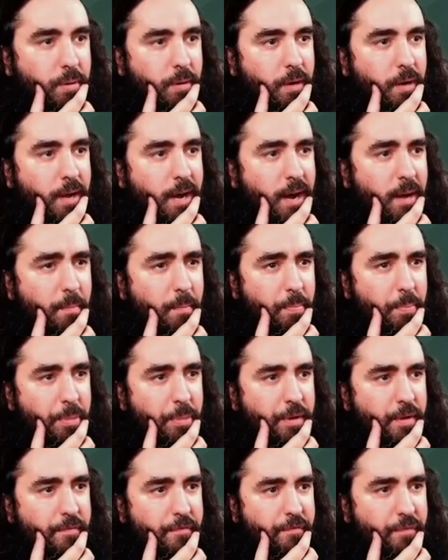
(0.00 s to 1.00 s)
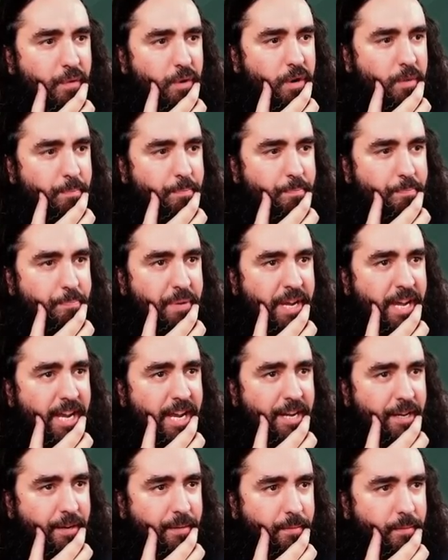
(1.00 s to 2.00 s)
Plumb the
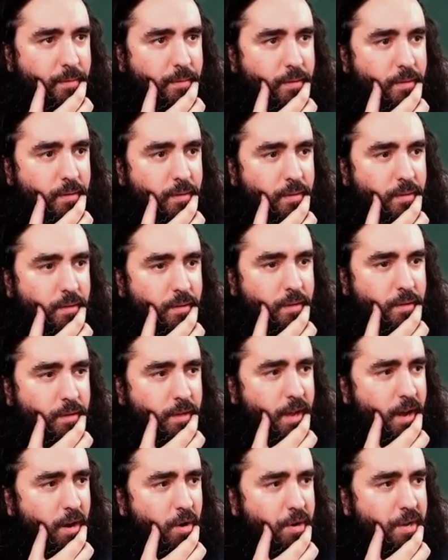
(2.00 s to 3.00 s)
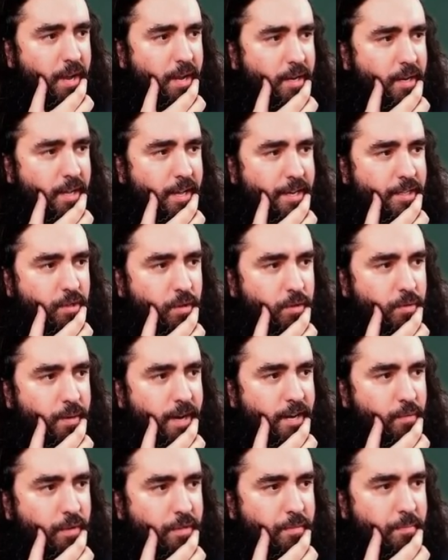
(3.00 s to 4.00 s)
Forbidden. Yeah, okay, that is
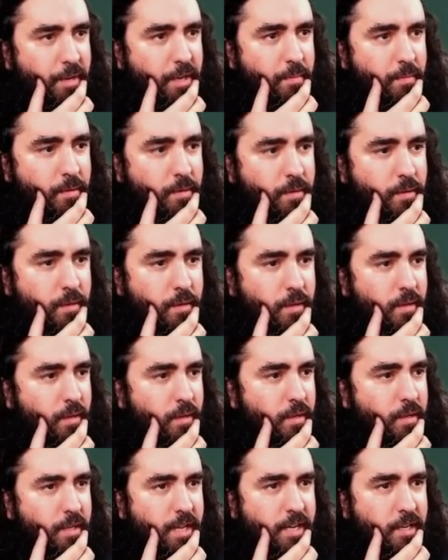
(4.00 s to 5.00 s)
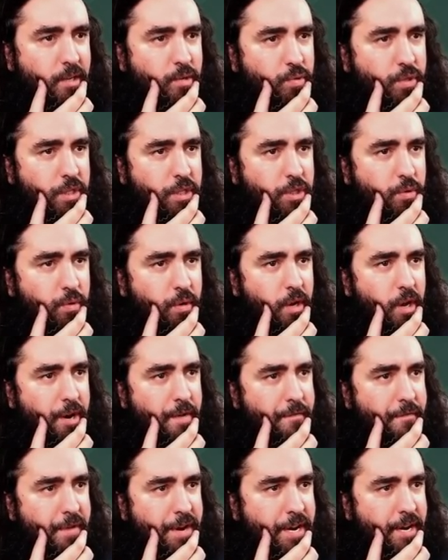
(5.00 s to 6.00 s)
alright, I think. That loses you a lot of
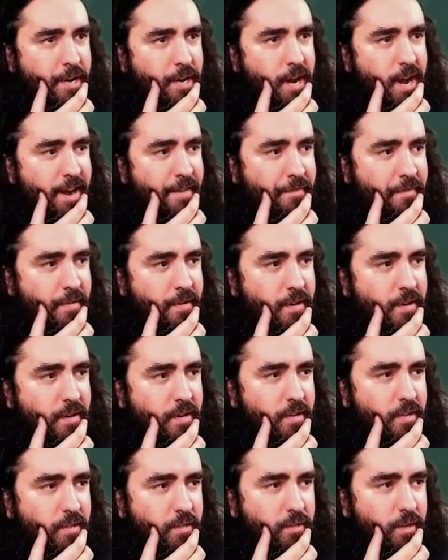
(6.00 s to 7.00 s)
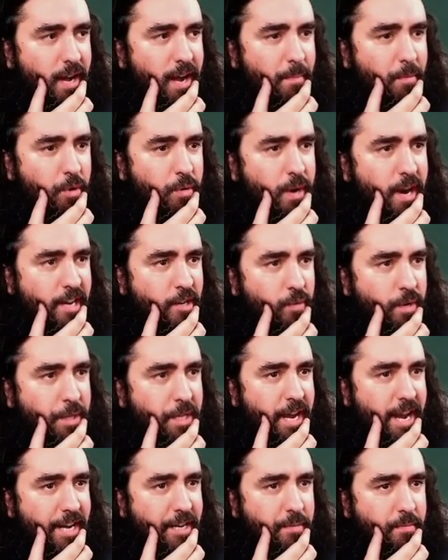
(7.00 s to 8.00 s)
freaking life. I'm alright with
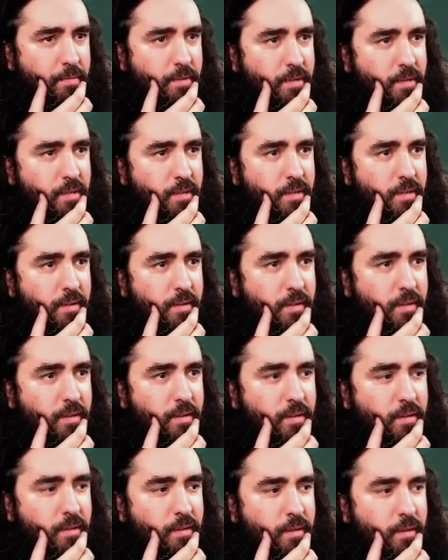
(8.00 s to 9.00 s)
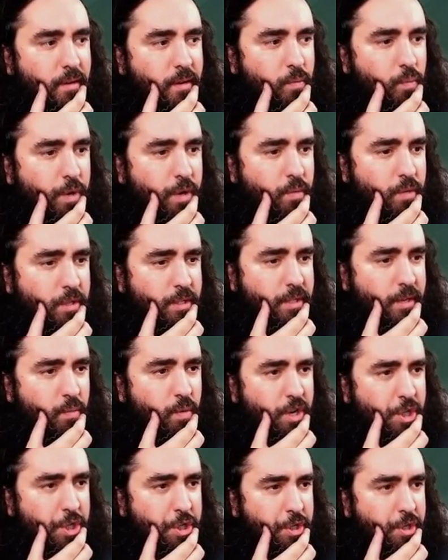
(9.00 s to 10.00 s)
that. And we will see
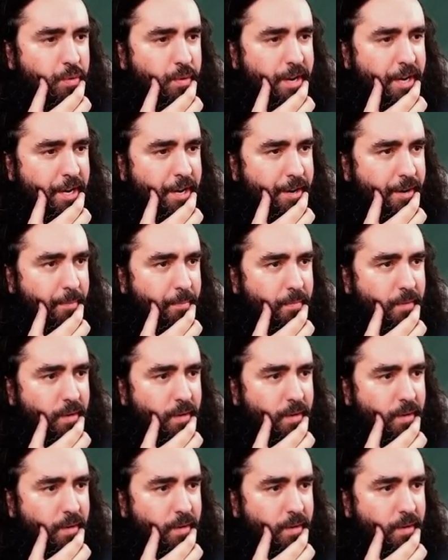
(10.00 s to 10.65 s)
what you're doing here.